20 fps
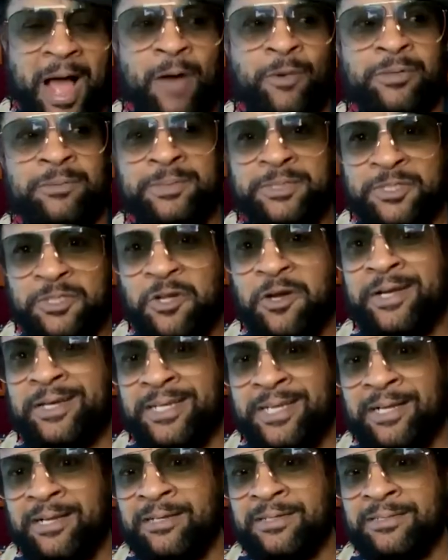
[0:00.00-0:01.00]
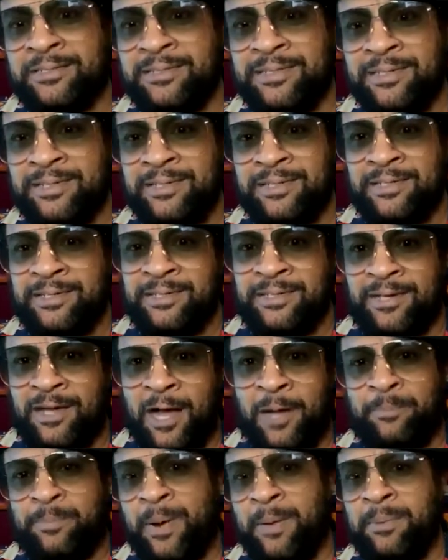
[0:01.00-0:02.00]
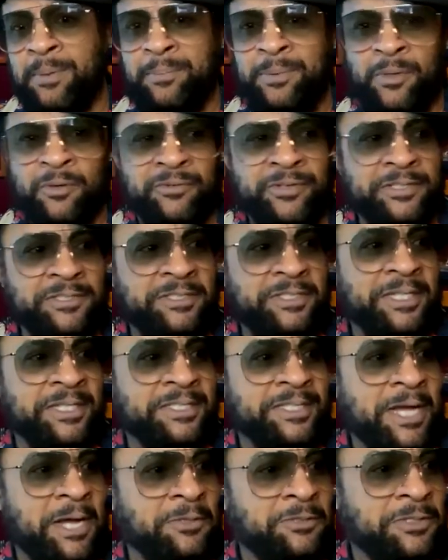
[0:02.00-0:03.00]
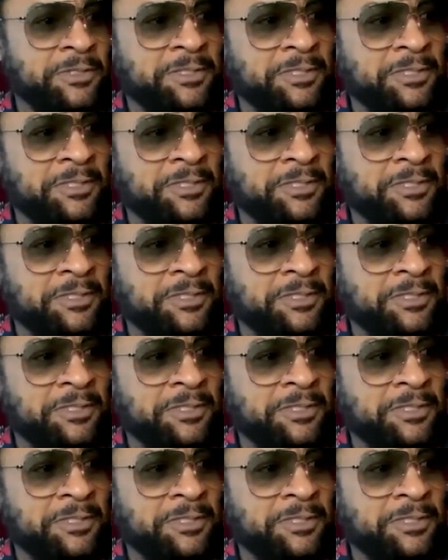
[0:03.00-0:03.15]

I would have been stuck in England. I'd probably be over at Sting's house or